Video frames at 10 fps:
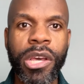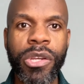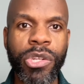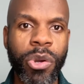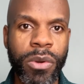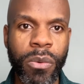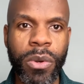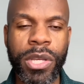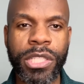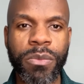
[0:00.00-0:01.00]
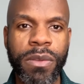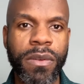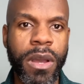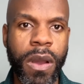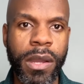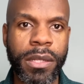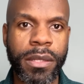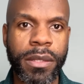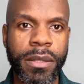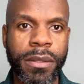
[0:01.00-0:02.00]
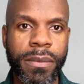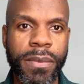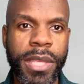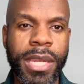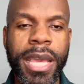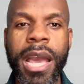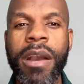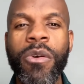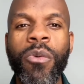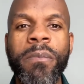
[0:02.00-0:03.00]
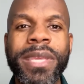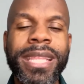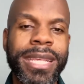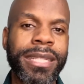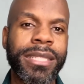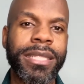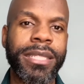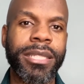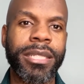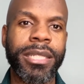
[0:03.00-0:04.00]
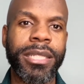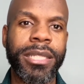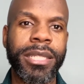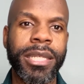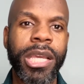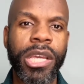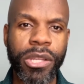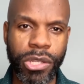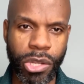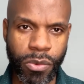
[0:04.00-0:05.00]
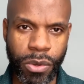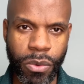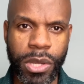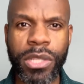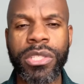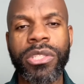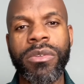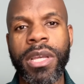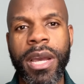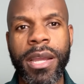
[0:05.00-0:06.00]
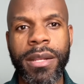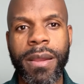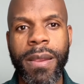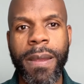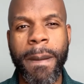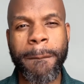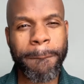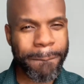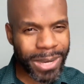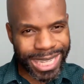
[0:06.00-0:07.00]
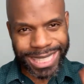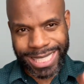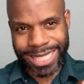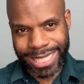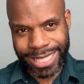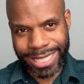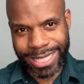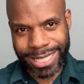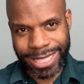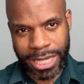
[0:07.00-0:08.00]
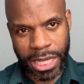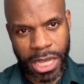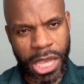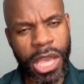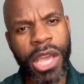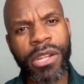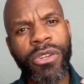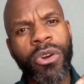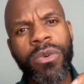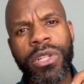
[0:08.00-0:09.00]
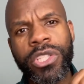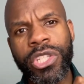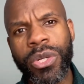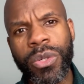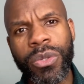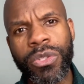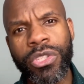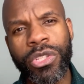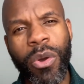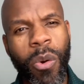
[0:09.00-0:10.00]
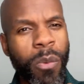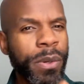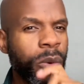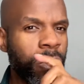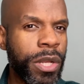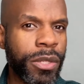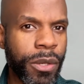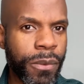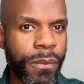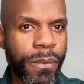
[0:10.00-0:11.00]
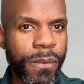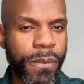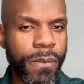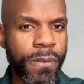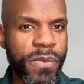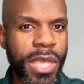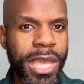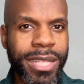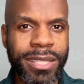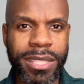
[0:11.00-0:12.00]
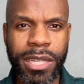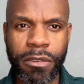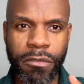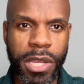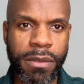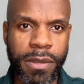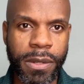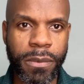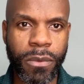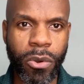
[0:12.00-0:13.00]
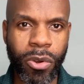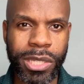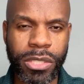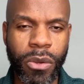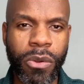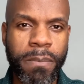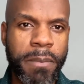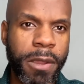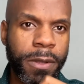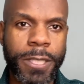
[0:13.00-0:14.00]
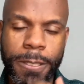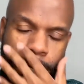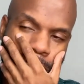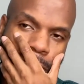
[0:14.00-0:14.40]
Noah was with God and how obedient Noah was to God. But Noah chose to open a window and send a raven on his own merits.